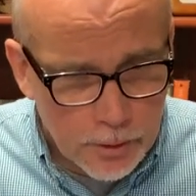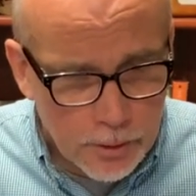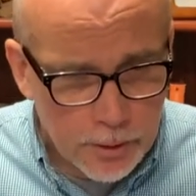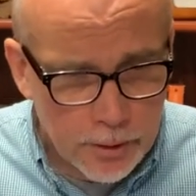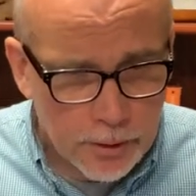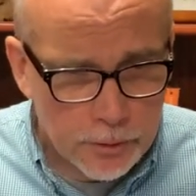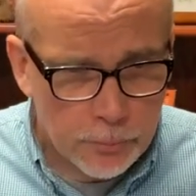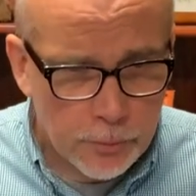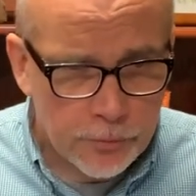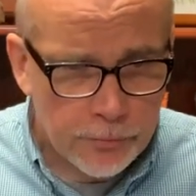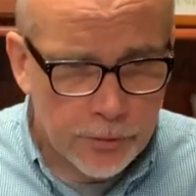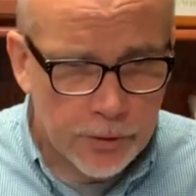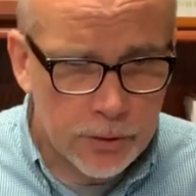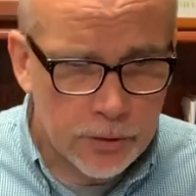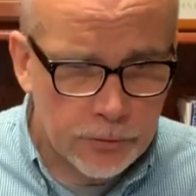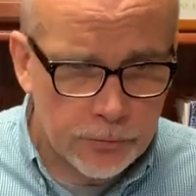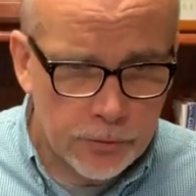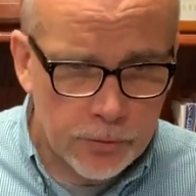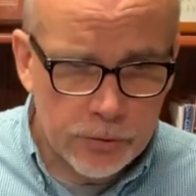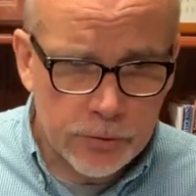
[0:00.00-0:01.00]
And as we
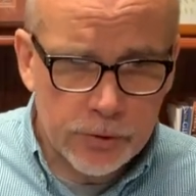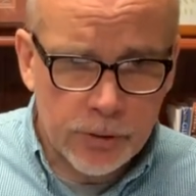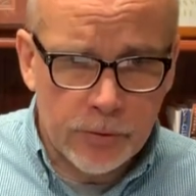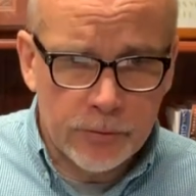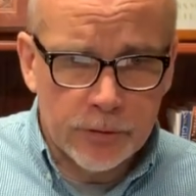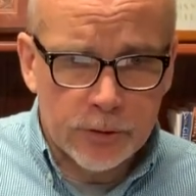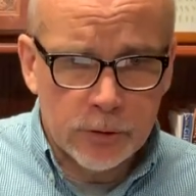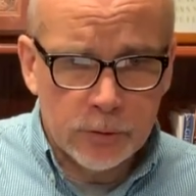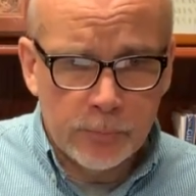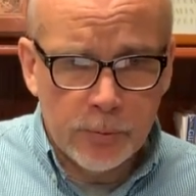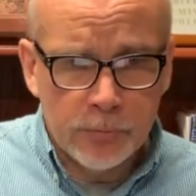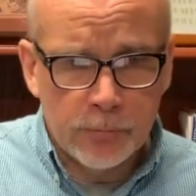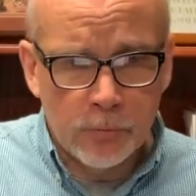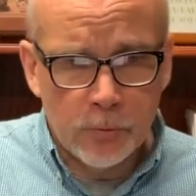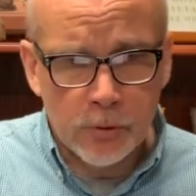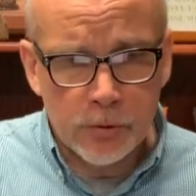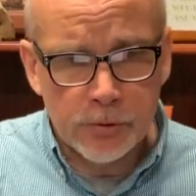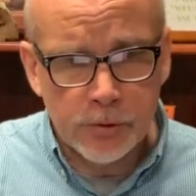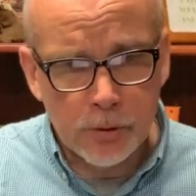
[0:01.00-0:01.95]
finish verse 7, it says, before